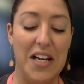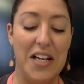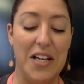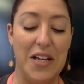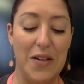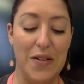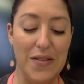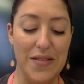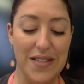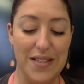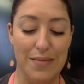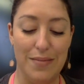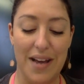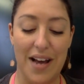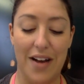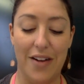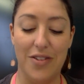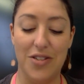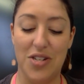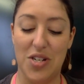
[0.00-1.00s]
You
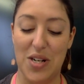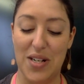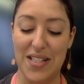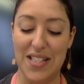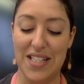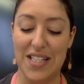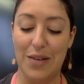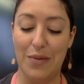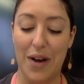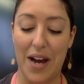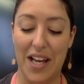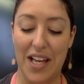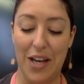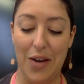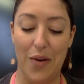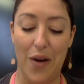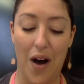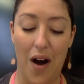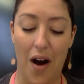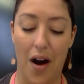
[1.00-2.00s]
smell just the way
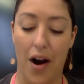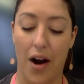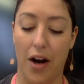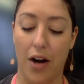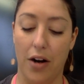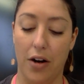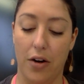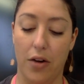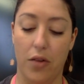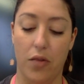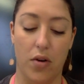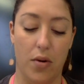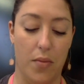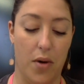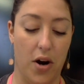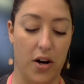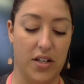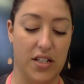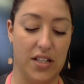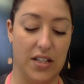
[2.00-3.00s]
you are,
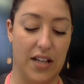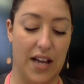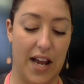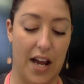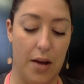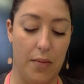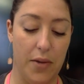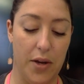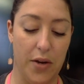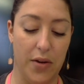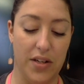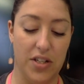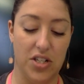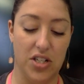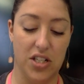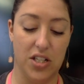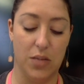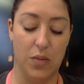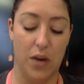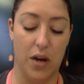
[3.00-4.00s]
remarked a lamb who had
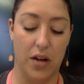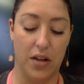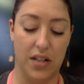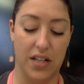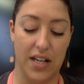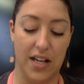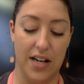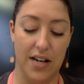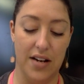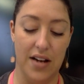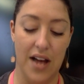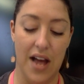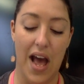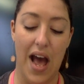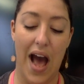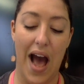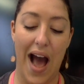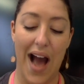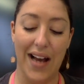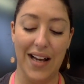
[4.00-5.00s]
just walked in.
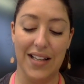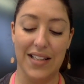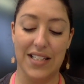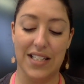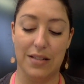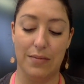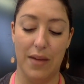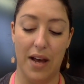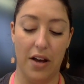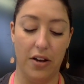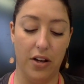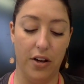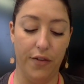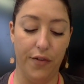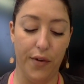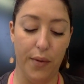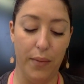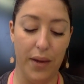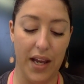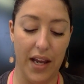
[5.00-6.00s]
I can smell you
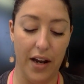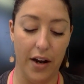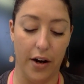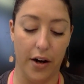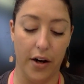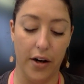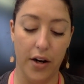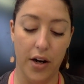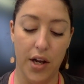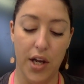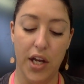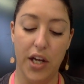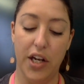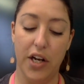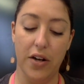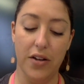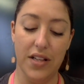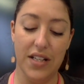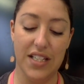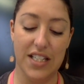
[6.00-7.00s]
from here.
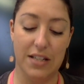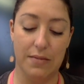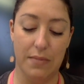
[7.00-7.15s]
You're the